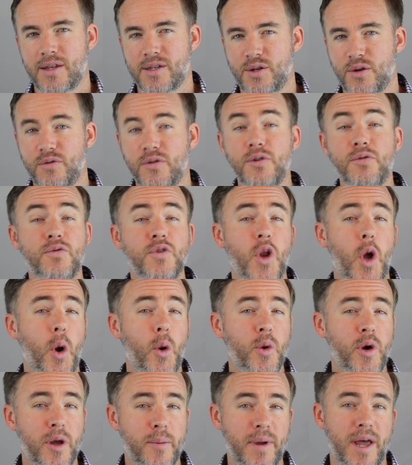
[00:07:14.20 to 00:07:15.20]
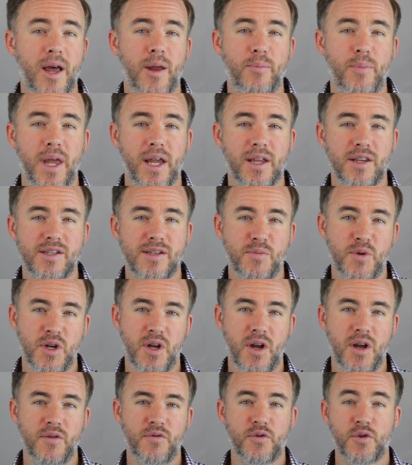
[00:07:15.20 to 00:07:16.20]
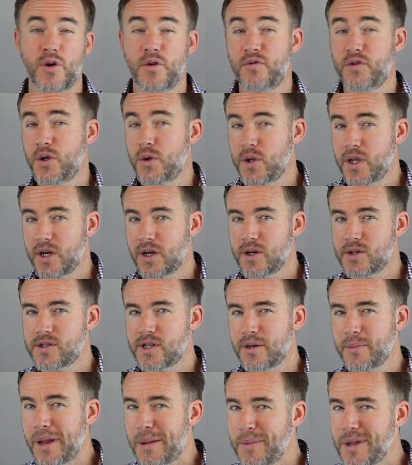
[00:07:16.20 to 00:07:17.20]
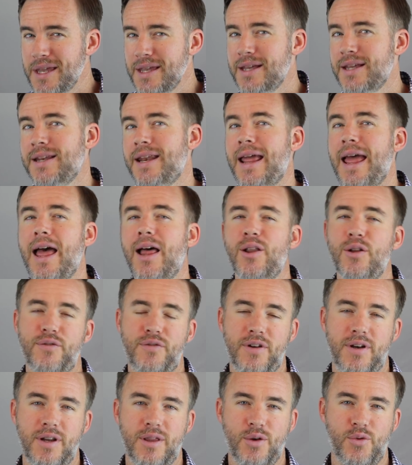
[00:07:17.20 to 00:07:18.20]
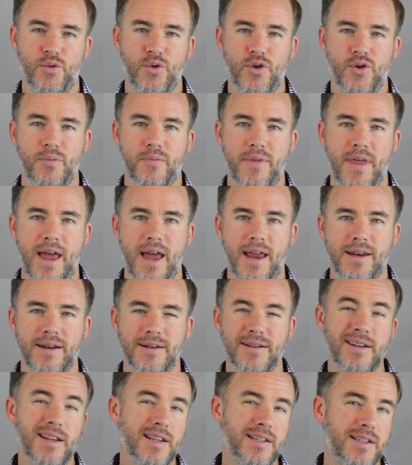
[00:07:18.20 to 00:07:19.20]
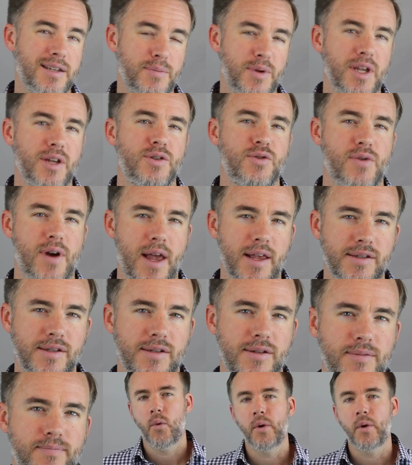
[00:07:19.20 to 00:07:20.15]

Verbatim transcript: So if you've known about Beckett Simonon for a few years, there may be an elephant in the room that needs to be addressed.